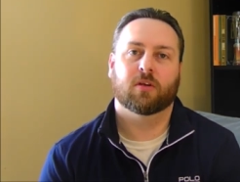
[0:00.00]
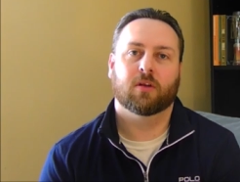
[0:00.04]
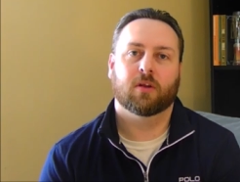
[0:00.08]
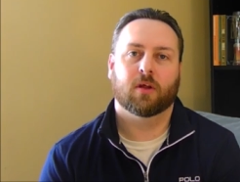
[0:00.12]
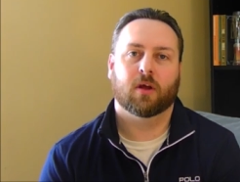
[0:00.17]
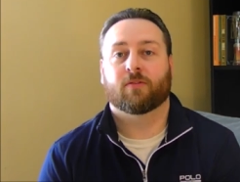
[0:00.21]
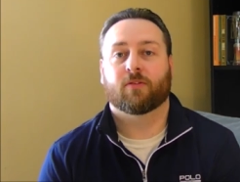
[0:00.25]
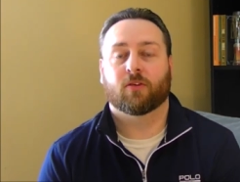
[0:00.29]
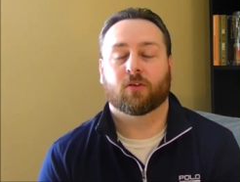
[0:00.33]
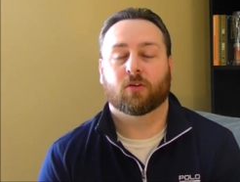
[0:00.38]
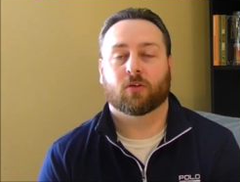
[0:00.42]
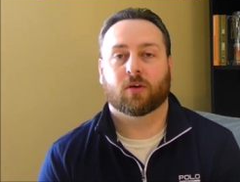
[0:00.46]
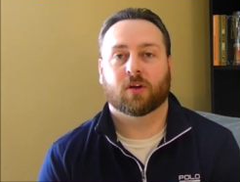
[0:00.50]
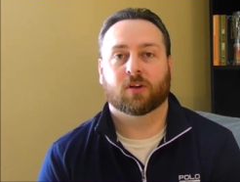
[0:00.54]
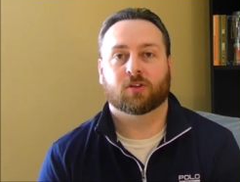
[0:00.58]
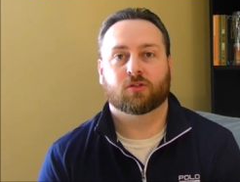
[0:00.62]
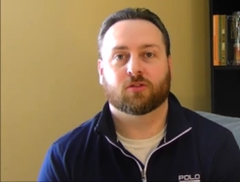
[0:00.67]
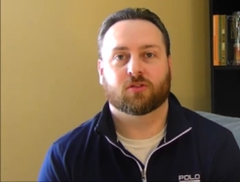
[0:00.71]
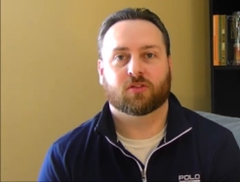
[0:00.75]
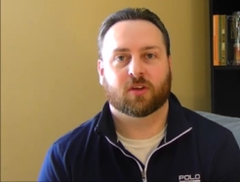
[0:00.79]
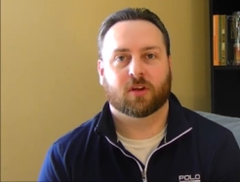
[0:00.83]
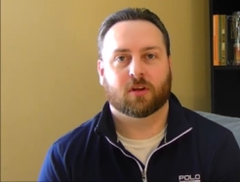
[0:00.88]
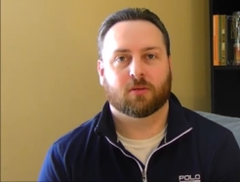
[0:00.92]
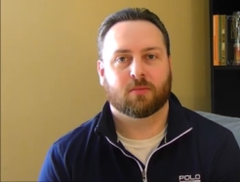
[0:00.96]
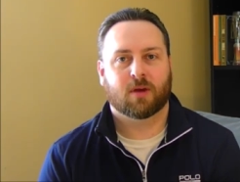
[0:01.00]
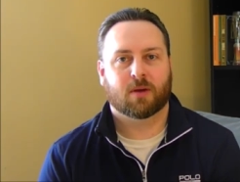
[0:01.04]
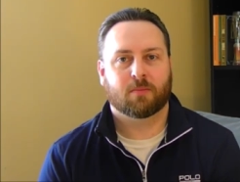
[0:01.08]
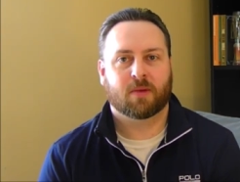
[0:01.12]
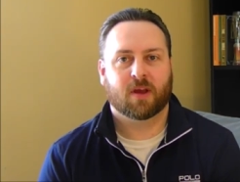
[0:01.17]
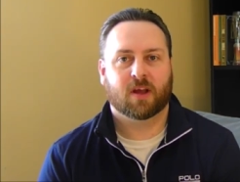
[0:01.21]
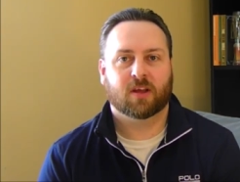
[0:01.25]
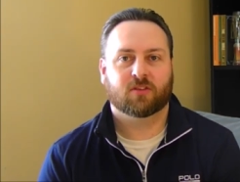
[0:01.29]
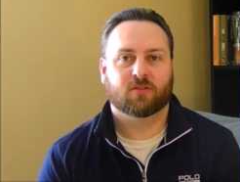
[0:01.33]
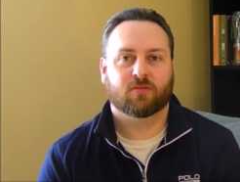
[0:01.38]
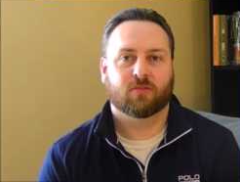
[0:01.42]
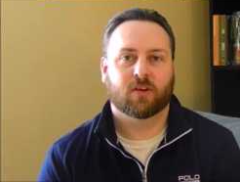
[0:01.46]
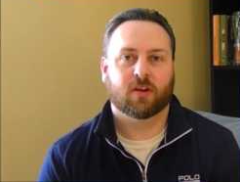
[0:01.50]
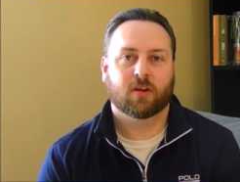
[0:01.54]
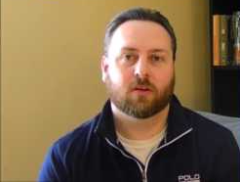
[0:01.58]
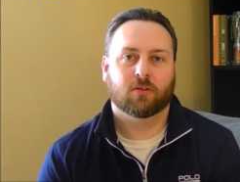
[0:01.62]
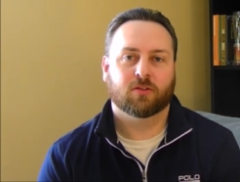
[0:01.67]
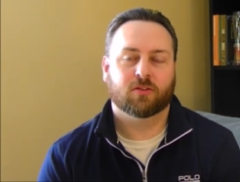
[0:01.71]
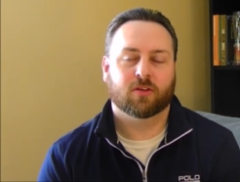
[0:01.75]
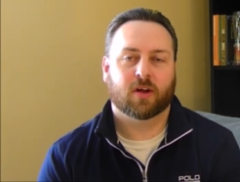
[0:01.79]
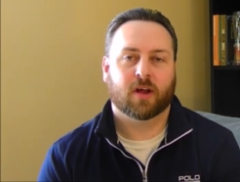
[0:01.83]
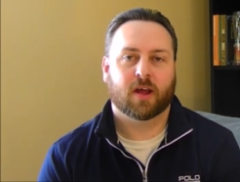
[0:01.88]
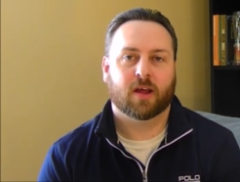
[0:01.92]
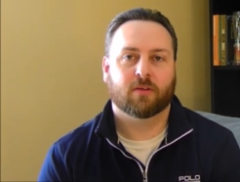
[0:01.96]
If you're interested in my past
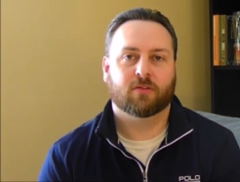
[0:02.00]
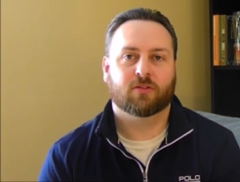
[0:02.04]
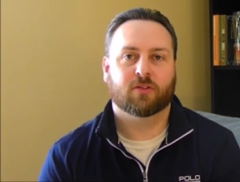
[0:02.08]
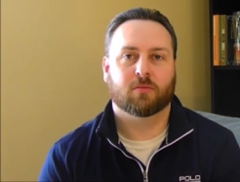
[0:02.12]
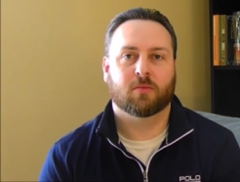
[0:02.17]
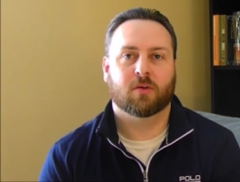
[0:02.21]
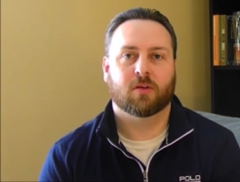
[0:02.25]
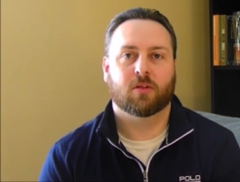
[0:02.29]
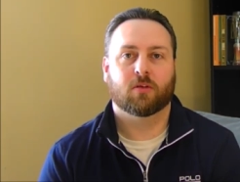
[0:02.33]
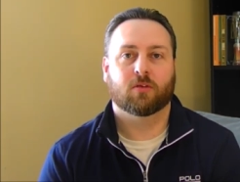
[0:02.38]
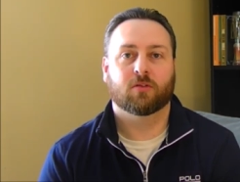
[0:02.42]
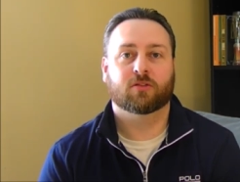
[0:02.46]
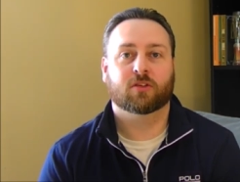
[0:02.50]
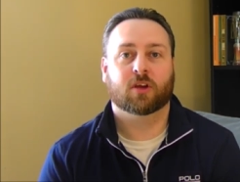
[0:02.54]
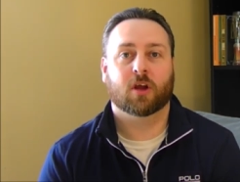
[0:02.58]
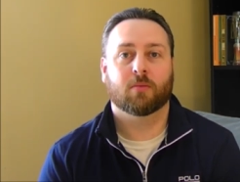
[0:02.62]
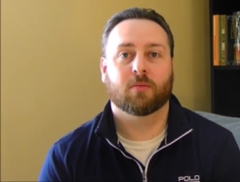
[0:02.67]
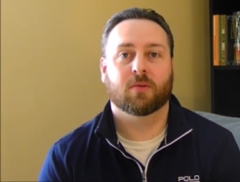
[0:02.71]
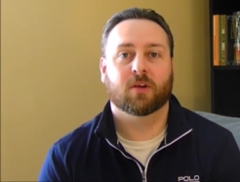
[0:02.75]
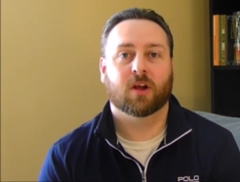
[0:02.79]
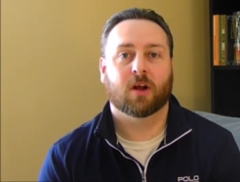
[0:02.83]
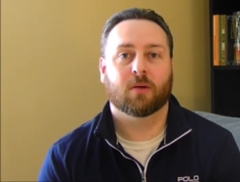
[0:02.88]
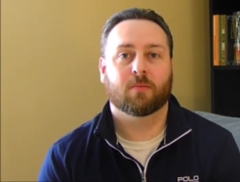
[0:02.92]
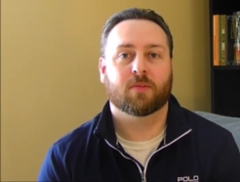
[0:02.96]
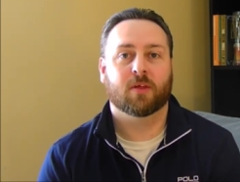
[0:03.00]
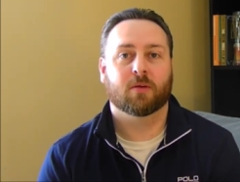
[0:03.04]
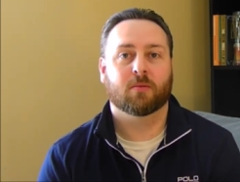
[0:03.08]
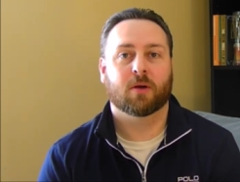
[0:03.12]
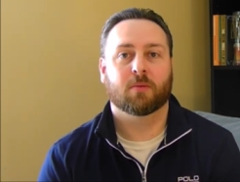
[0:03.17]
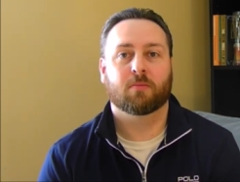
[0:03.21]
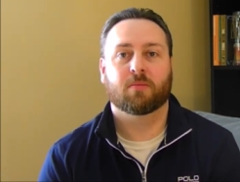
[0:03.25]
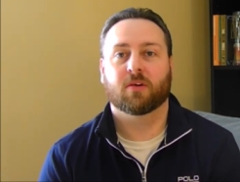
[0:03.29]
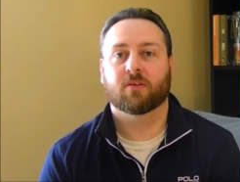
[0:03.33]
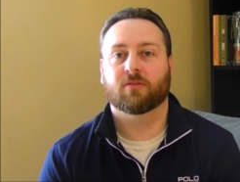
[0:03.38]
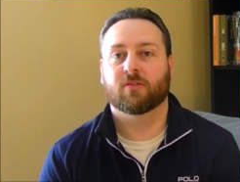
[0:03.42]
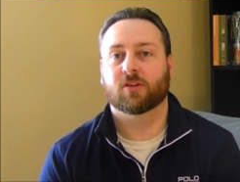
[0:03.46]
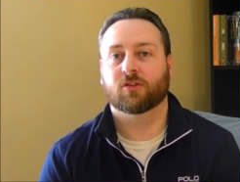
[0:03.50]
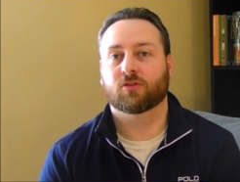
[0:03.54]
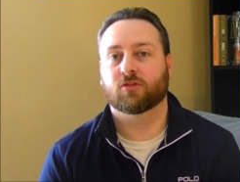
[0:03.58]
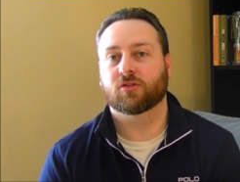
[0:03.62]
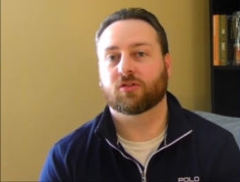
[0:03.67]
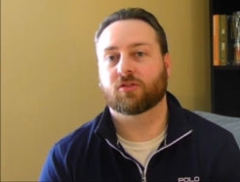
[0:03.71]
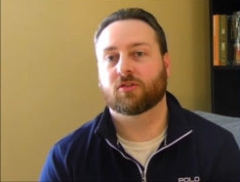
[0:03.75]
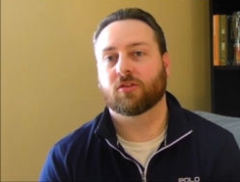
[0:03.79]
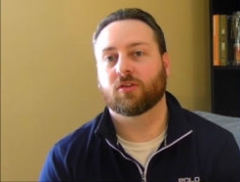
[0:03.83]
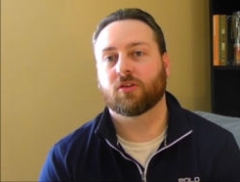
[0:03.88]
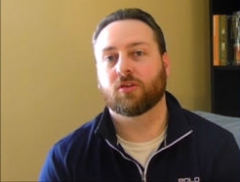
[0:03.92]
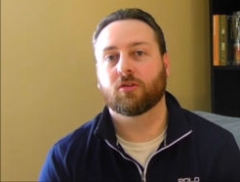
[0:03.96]
videos, I'll have some of those coming up that might be of
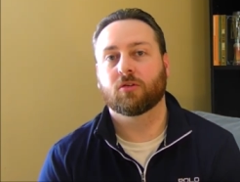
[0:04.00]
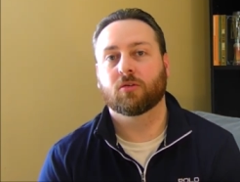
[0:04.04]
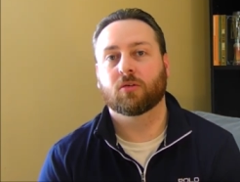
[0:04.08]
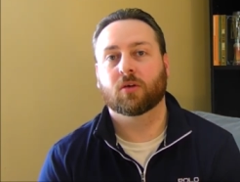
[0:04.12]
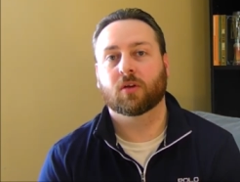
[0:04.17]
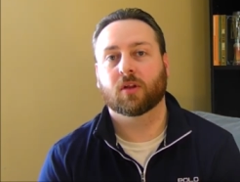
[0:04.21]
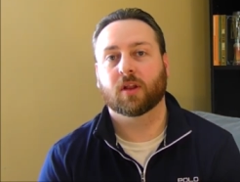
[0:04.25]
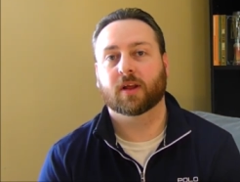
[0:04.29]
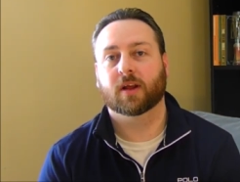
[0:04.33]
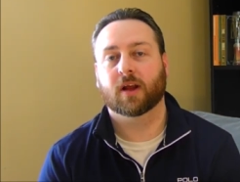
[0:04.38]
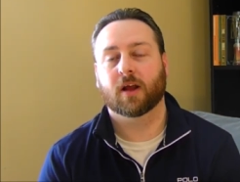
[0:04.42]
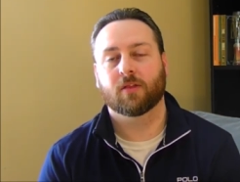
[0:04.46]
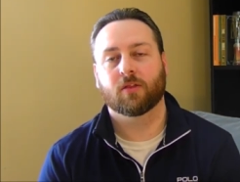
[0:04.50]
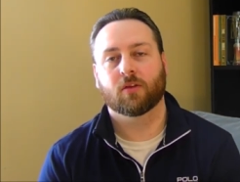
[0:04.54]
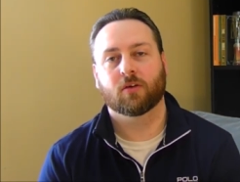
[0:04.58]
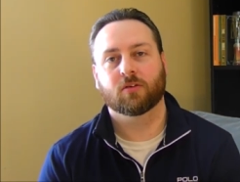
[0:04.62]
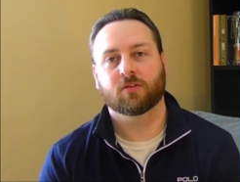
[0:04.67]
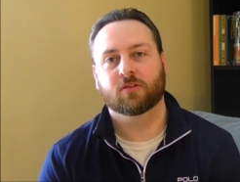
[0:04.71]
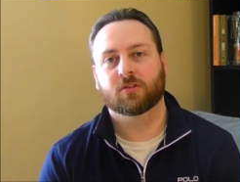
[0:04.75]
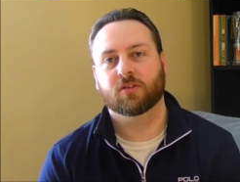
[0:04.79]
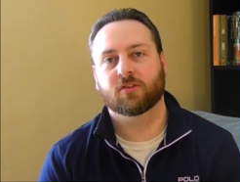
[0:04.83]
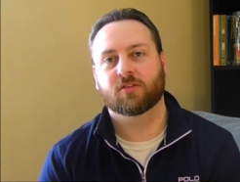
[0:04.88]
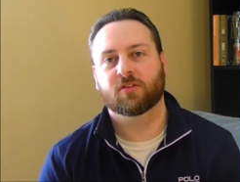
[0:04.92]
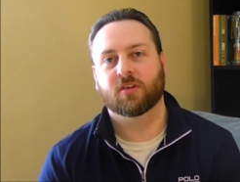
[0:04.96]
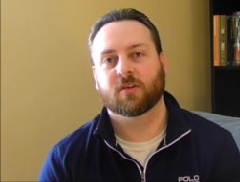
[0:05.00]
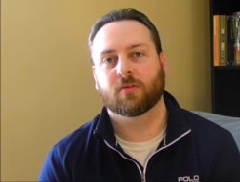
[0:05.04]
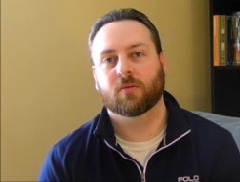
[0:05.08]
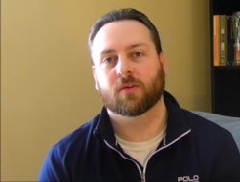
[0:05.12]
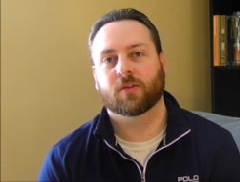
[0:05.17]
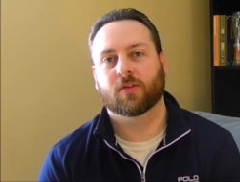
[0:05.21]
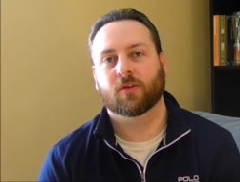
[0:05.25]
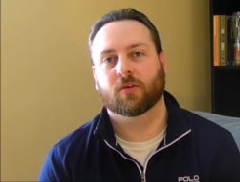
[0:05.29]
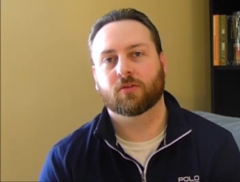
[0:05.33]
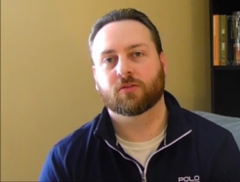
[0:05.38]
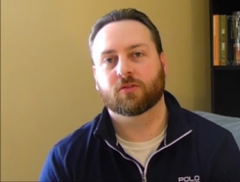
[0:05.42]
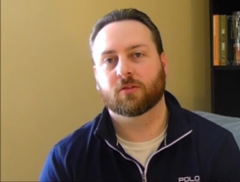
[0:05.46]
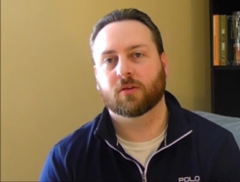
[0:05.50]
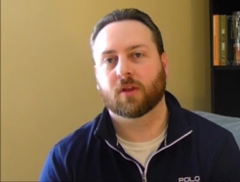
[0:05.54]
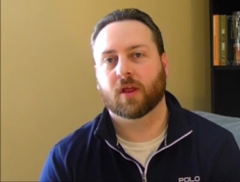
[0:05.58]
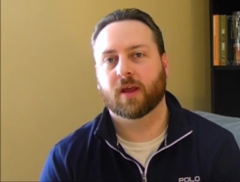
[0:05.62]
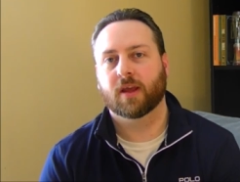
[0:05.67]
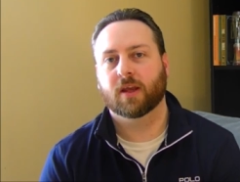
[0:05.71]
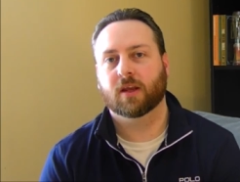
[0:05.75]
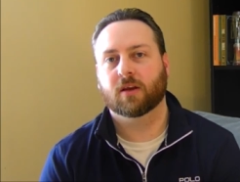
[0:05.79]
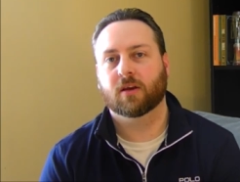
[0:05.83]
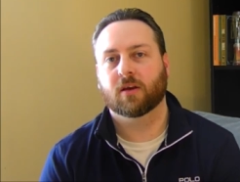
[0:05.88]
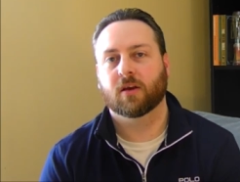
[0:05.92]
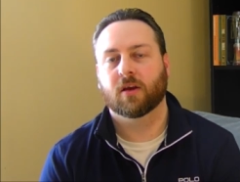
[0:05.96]
interest to you. Click on those to see what those are like.
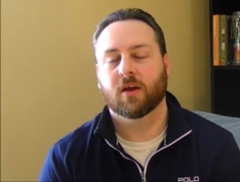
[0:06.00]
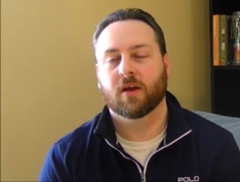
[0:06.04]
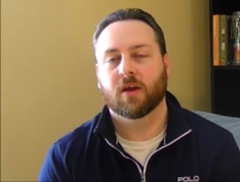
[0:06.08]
